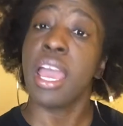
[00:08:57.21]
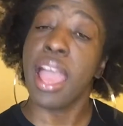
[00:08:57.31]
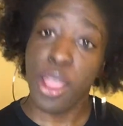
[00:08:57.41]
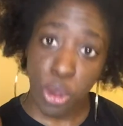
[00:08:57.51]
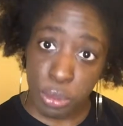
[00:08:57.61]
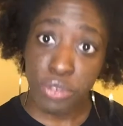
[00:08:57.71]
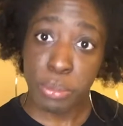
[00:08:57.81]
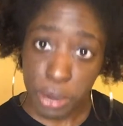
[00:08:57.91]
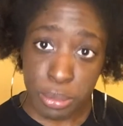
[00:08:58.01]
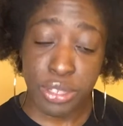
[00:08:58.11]
I hope you
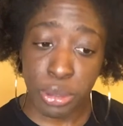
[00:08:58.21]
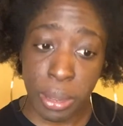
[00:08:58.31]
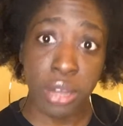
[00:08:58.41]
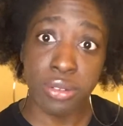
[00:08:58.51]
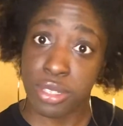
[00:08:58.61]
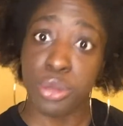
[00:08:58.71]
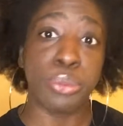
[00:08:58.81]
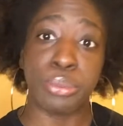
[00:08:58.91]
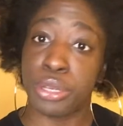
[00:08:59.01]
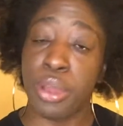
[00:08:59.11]
repurpose your bottles so
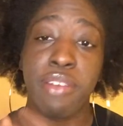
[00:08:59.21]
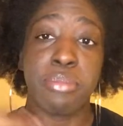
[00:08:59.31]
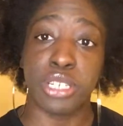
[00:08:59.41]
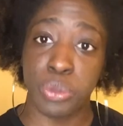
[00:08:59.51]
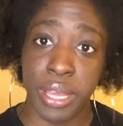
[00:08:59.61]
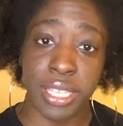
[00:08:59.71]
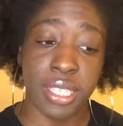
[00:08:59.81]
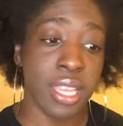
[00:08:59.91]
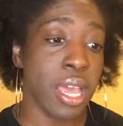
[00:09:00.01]
we don't have much waste.